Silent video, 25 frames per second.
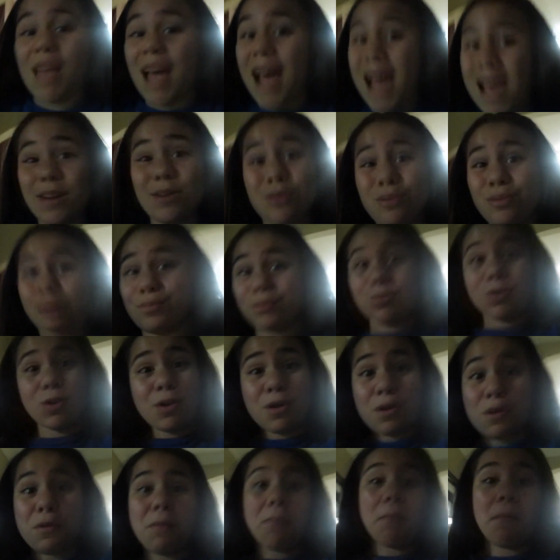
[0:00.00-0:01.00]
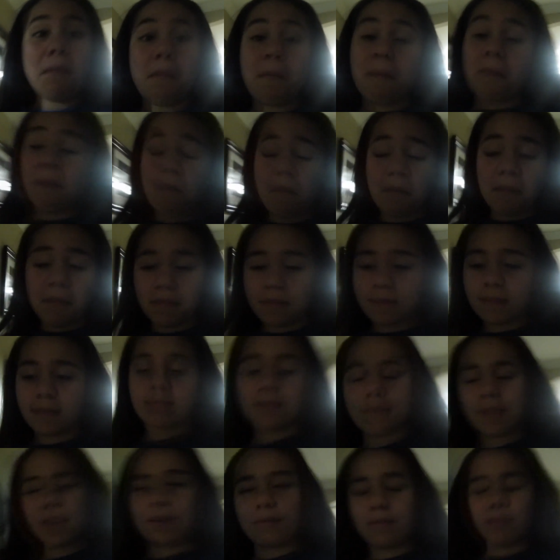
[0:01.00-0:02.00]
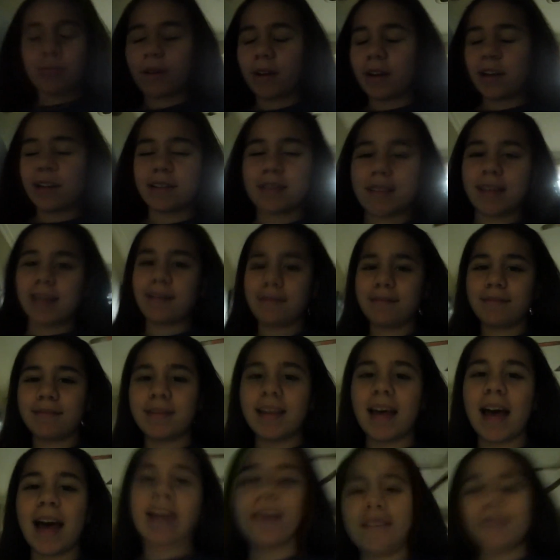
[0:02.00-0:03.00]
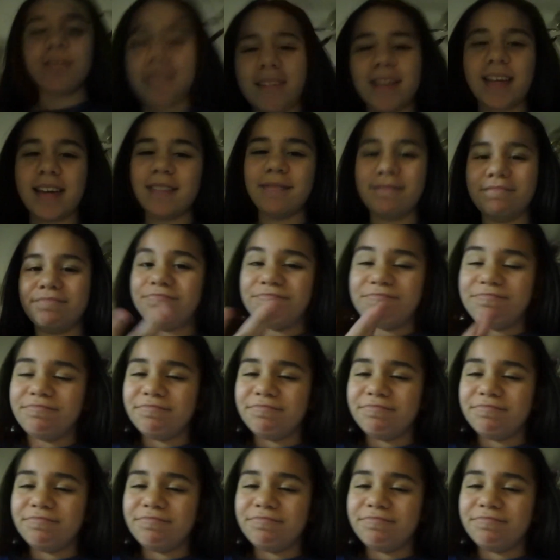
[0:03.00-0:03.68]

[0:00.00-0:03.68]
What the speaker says: I don't know, probably just like 9 or 10.